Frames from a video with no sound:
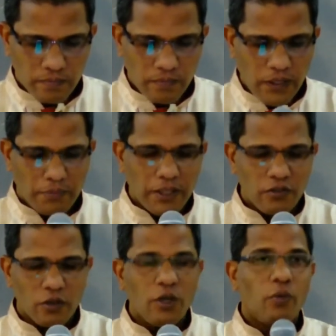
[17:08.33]
I mean, so
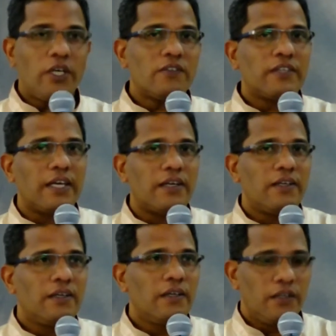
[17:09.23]
what is there?
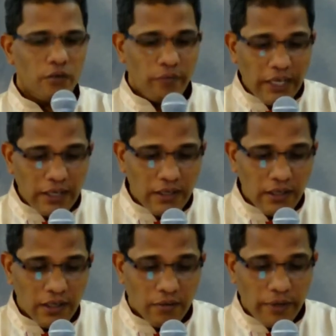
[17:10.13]
You know, when,
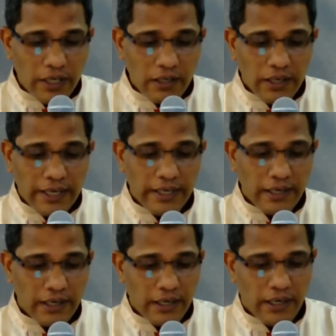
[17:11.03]
when a,
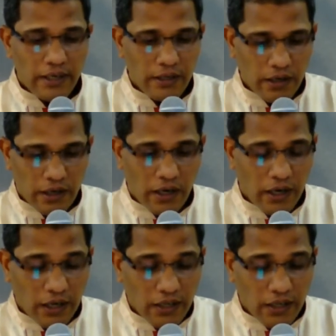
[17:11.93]
a, a, a, a,